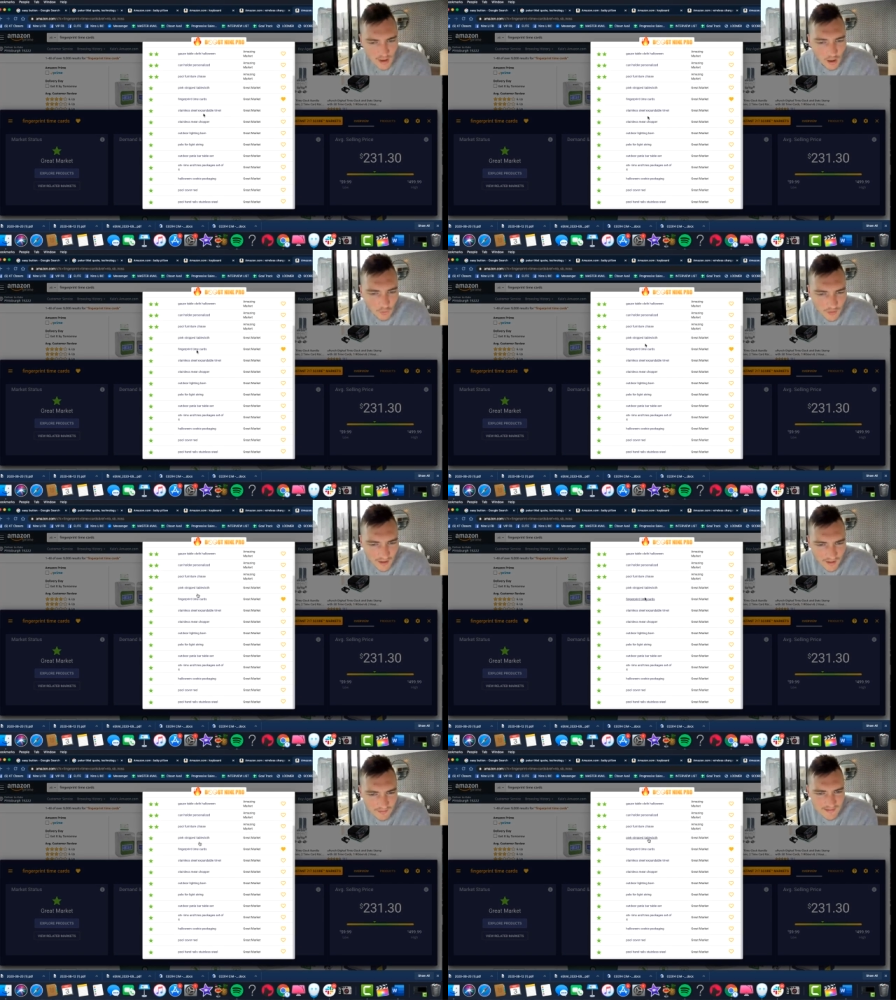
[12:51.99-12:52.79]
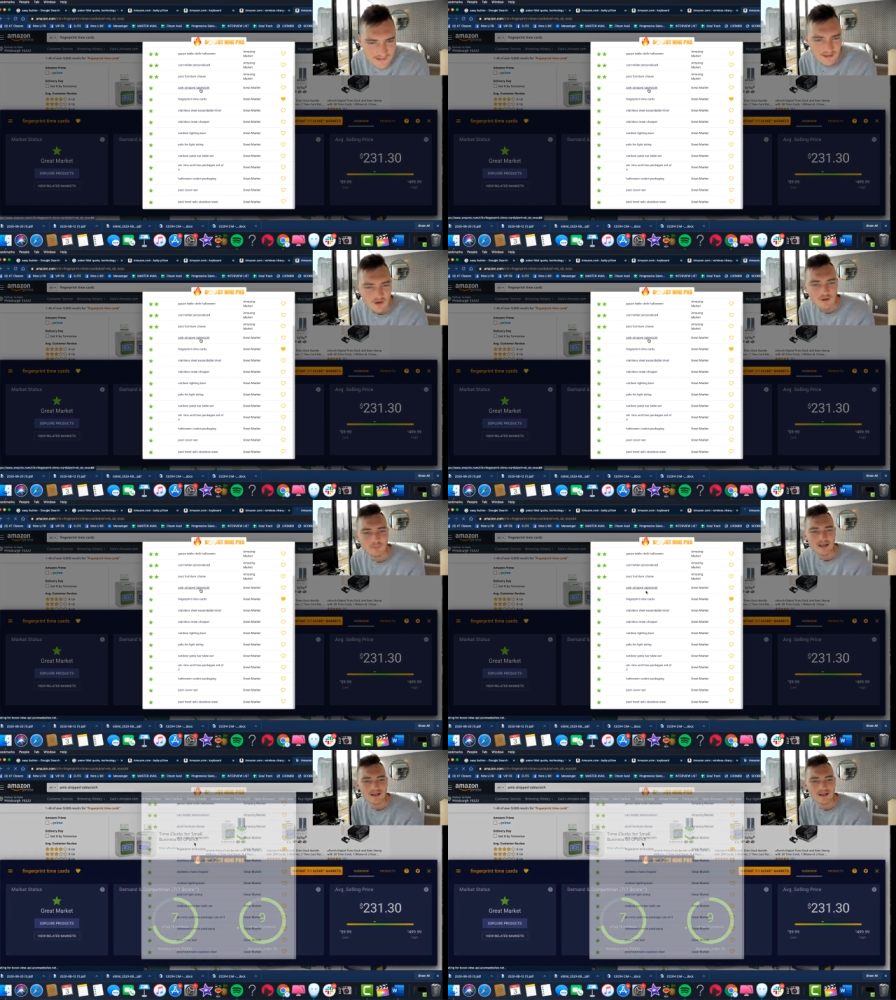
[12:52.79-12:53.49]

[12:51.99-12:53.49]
Okay, let's click on pink